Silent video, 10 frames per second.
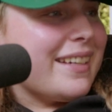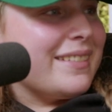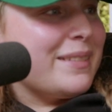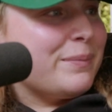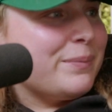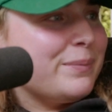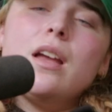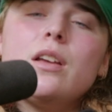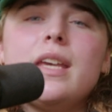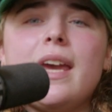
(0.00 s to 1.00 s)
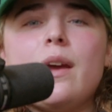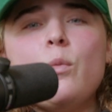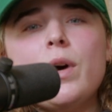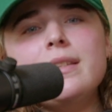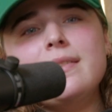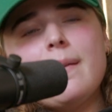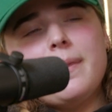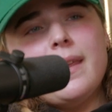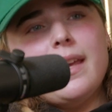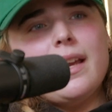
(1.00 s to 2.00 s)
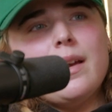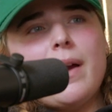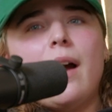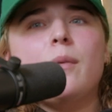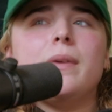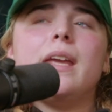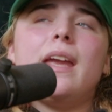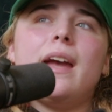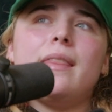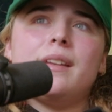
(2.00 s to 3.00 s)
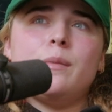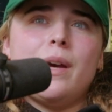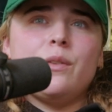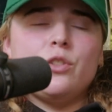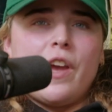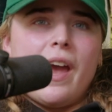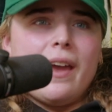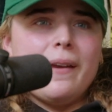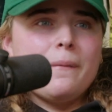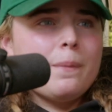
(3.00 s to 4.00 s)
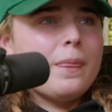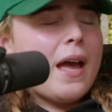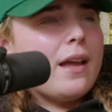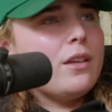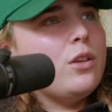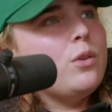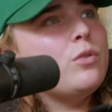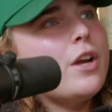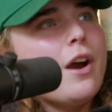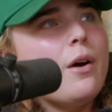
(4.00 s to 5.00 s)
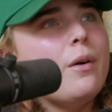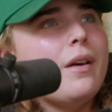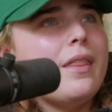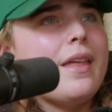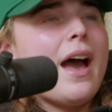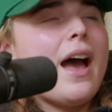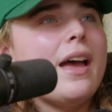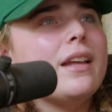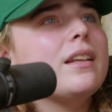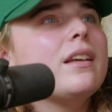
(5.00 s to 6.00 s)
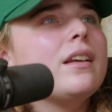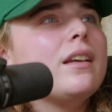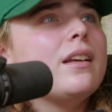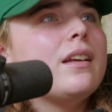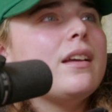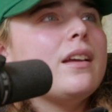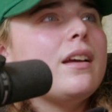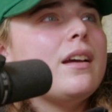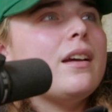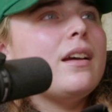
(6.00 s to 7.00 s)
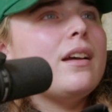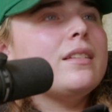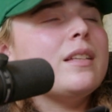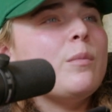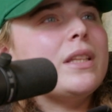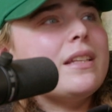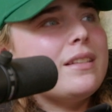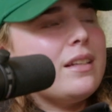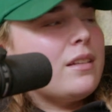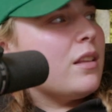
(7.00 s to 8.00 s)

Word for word: guys. Kit, what's something about me and then about Jay mm-hmm. that you know that someone listening to